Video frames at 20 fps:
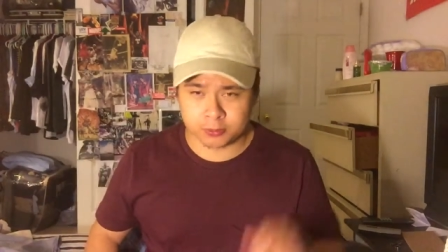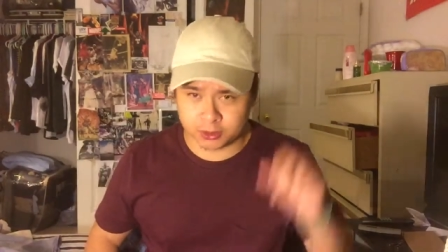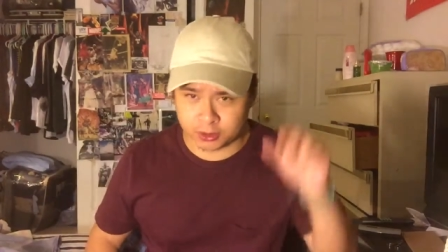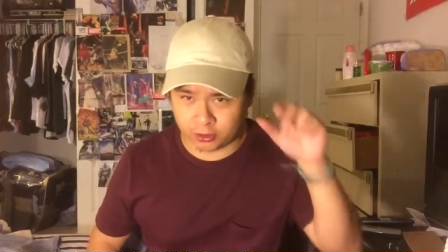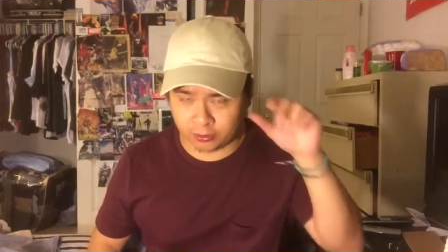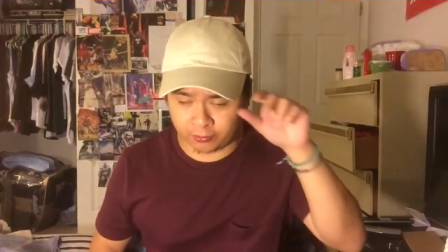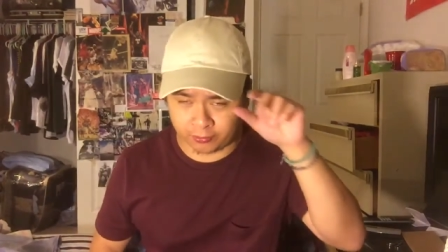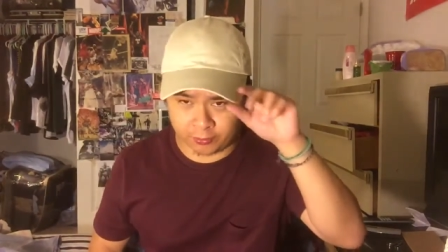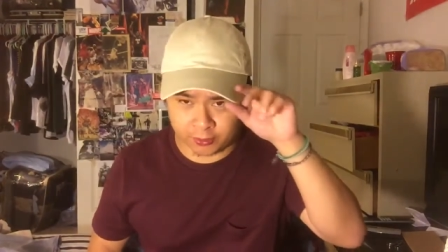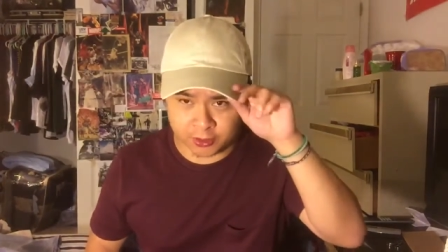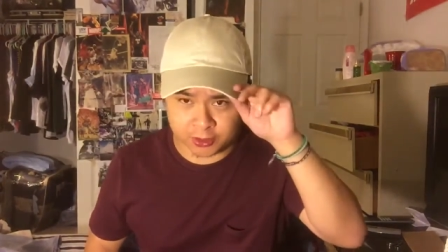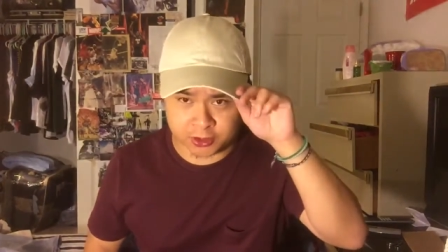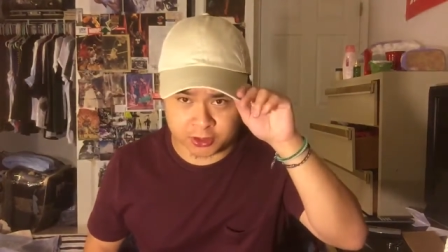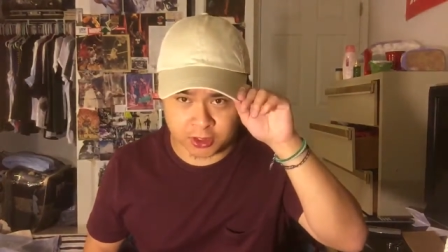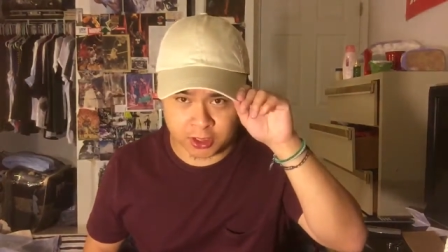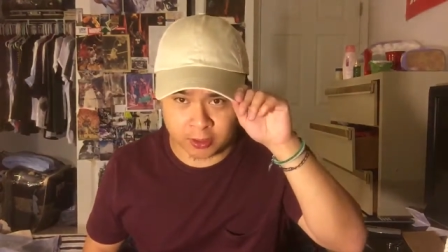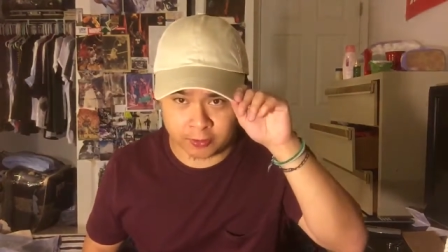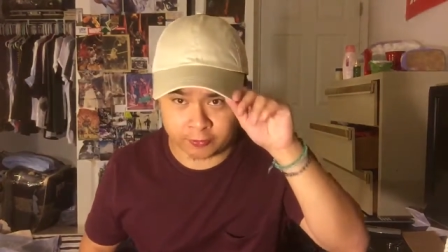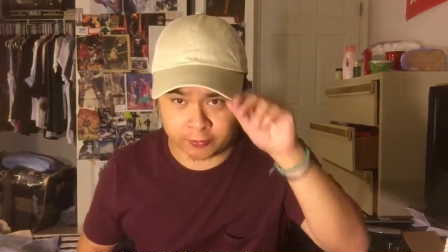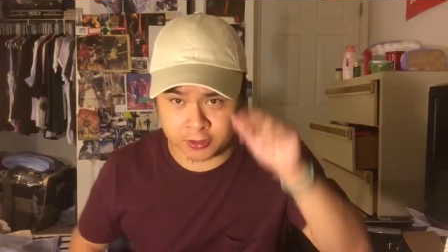So
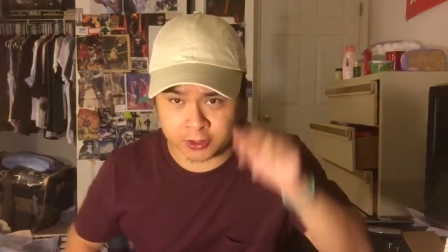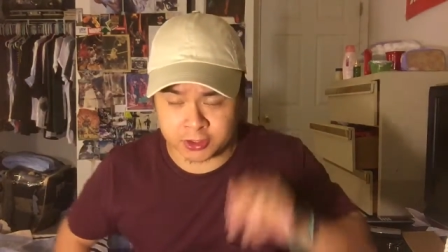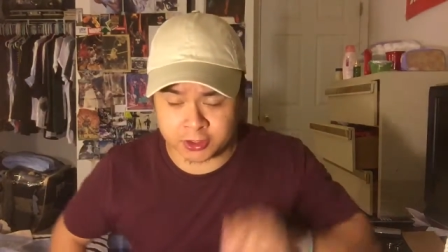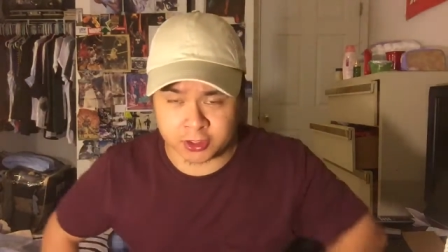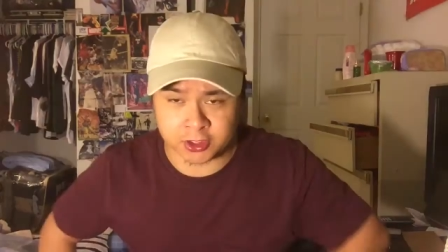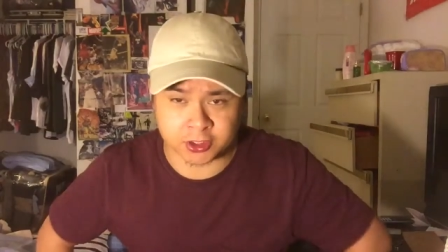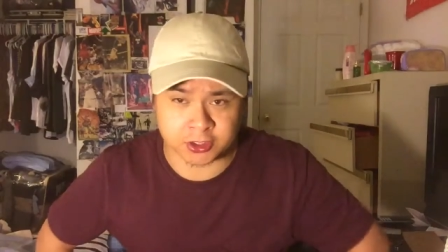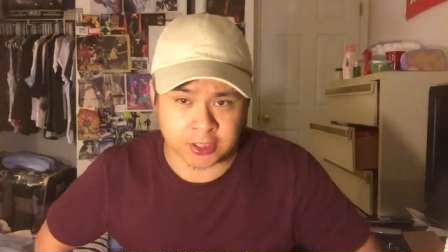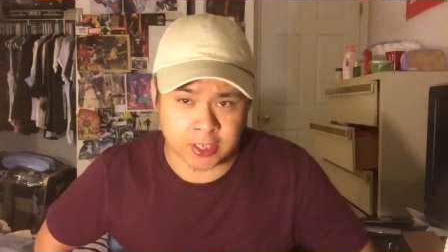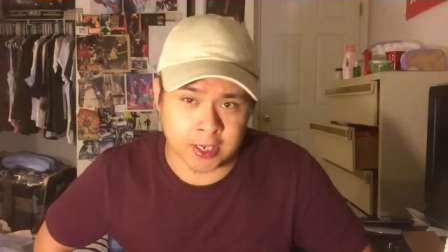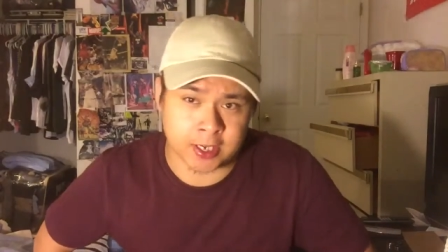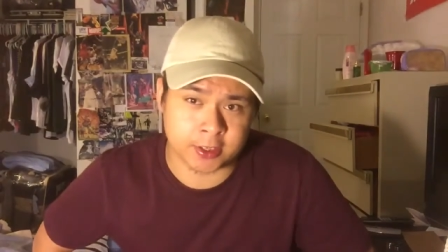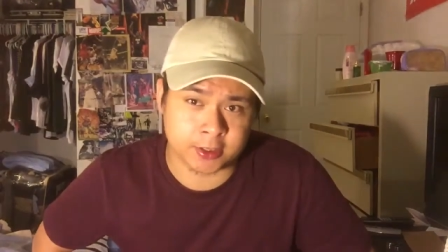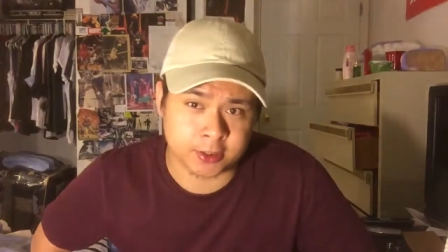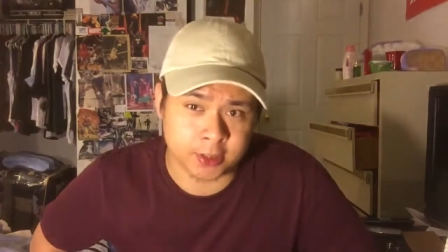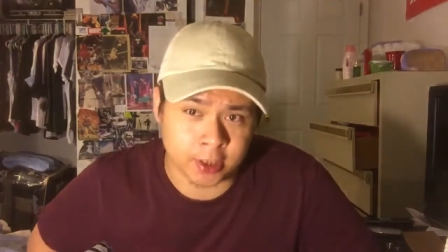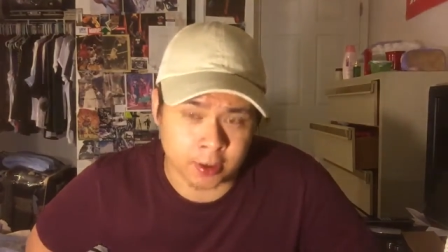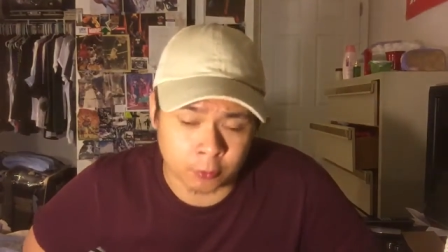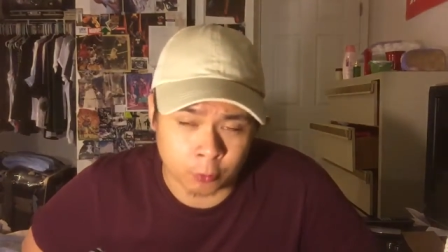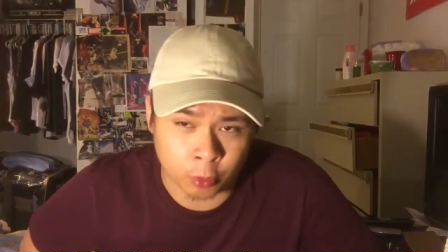first off is this
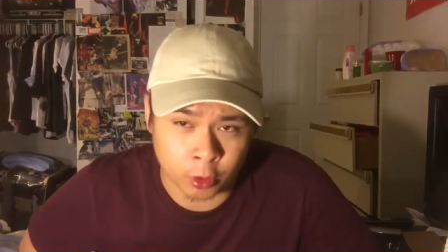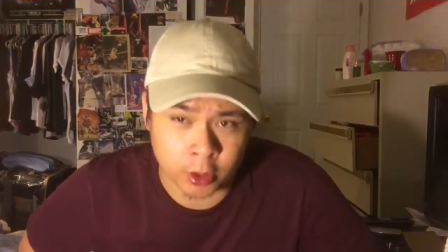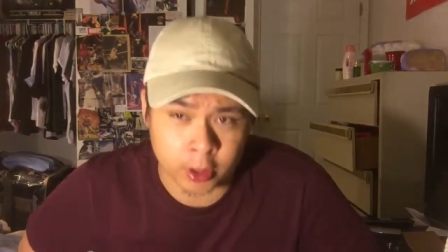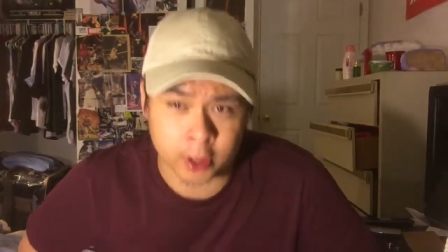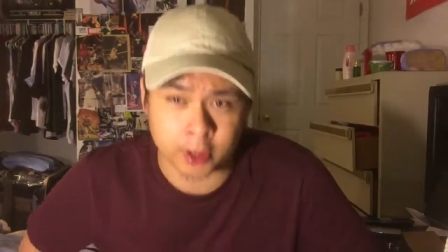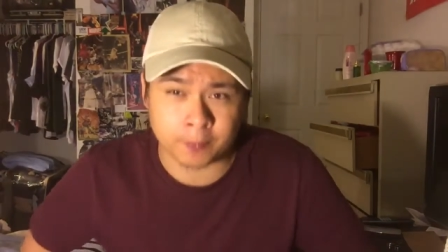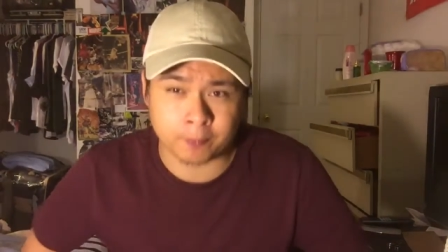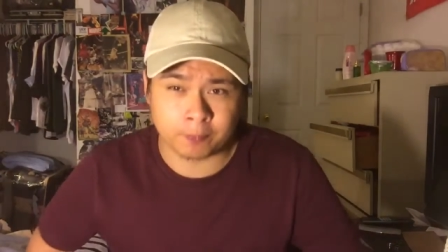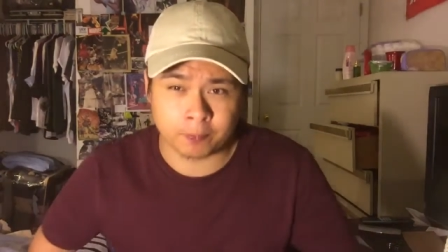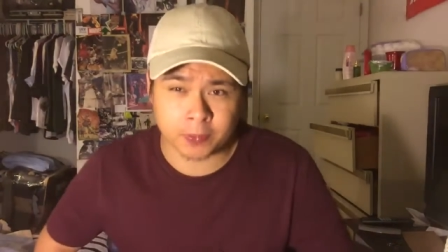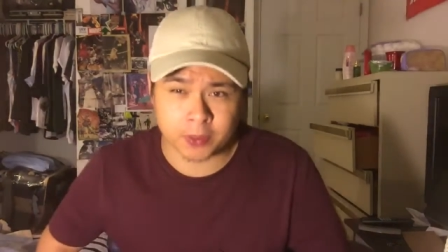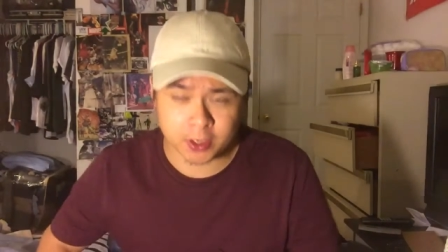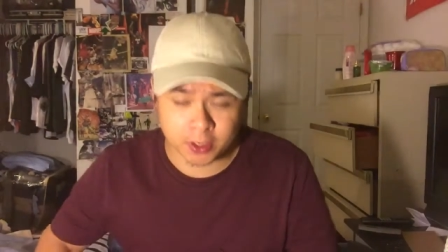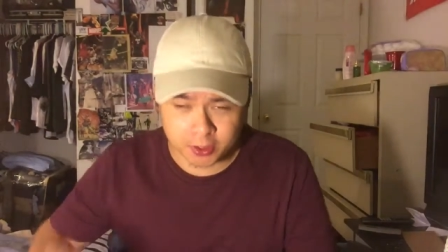hat that I'm wearing.